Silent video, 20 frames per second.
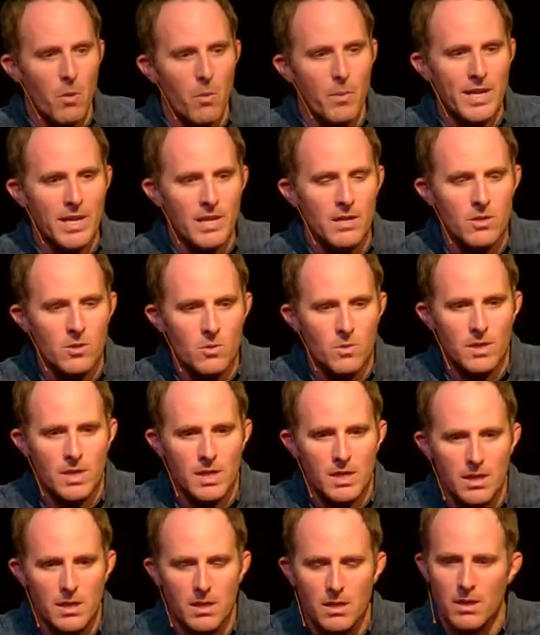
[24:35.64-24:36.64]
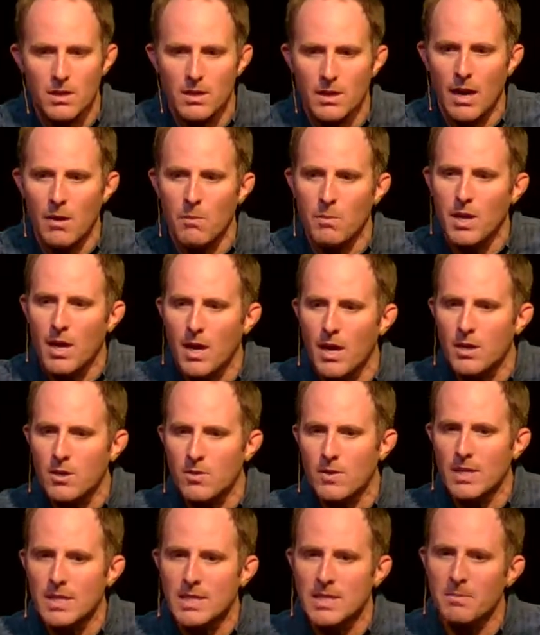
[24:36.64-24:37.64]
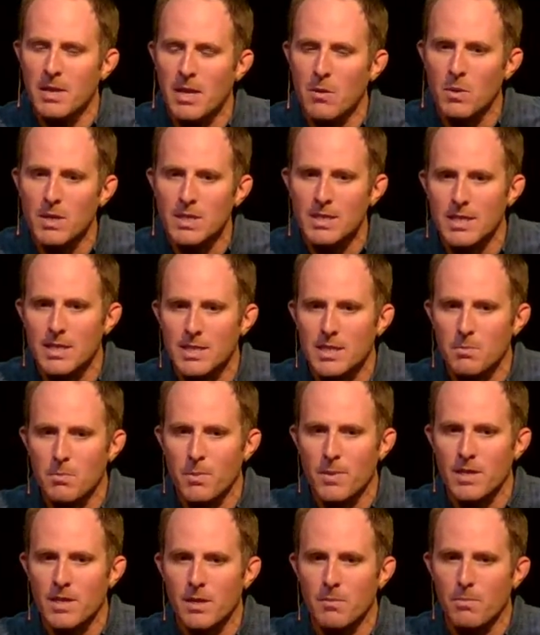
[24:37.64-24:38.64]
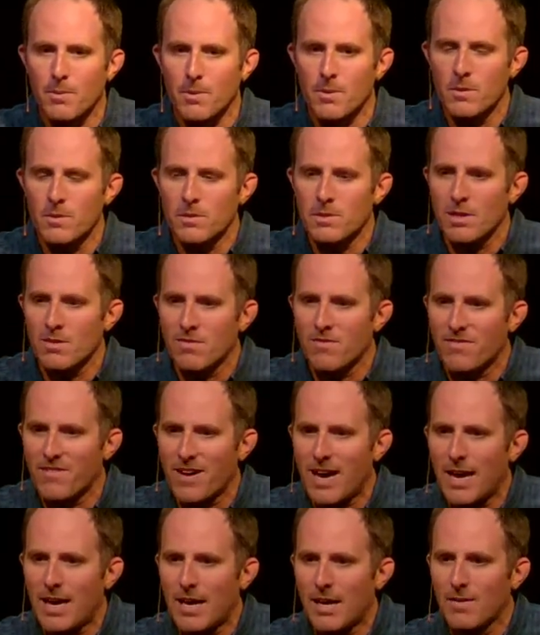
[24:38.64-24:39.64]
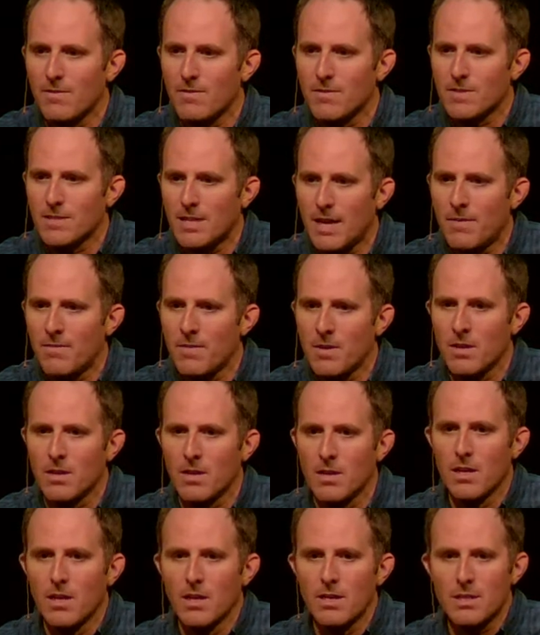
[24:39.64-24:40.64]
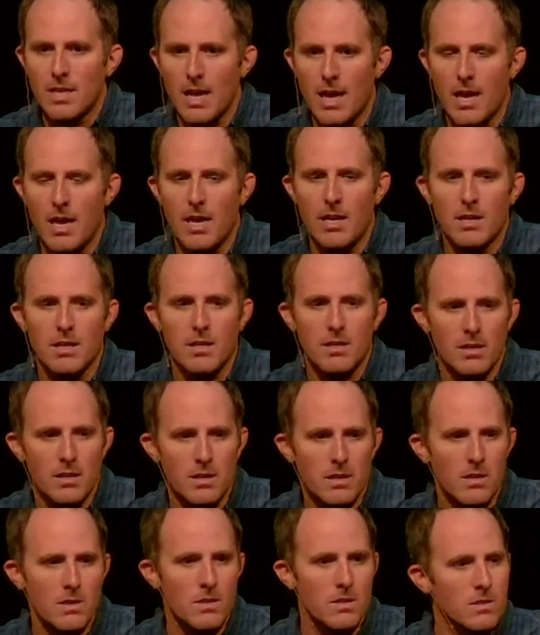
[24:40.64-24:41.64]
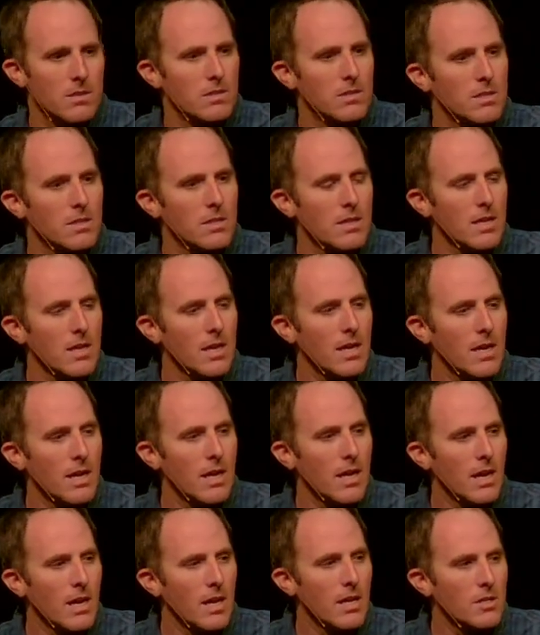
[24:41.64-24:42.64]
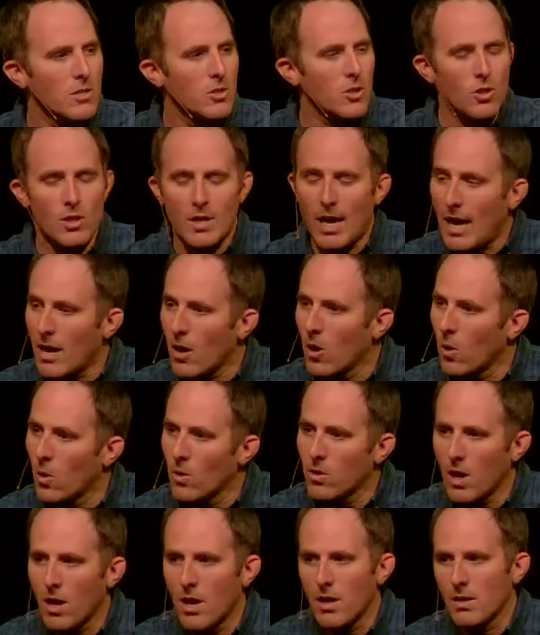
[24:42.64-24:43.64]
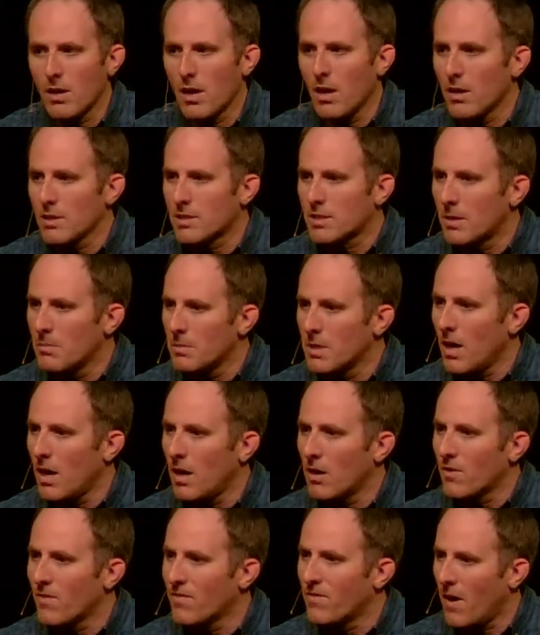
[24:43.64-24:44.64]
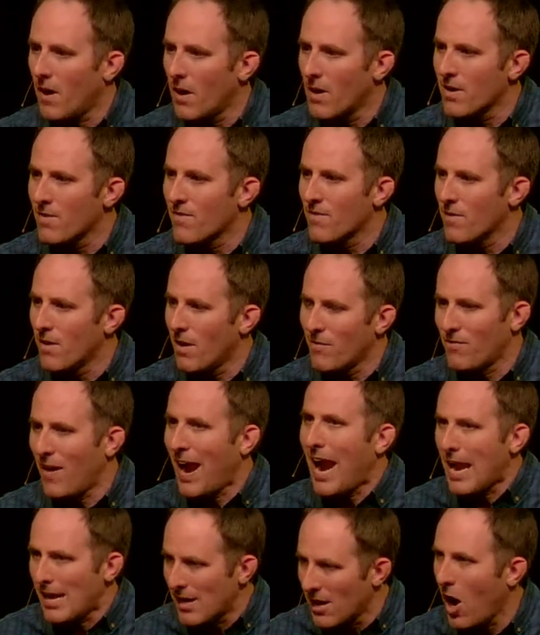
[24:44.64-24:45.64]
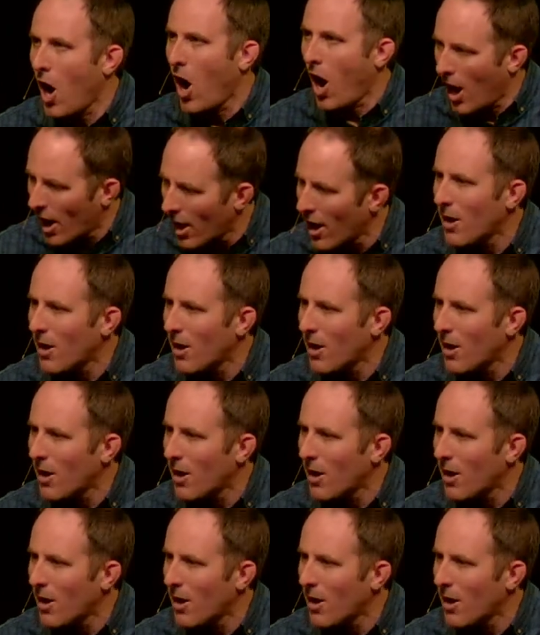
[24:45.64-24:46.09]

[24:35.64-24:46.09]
can do in a year, and we underestimate what discipline can produce in 5, 7, 10 years. So you got to hold on, y'all. Some of y'all are fighting a hard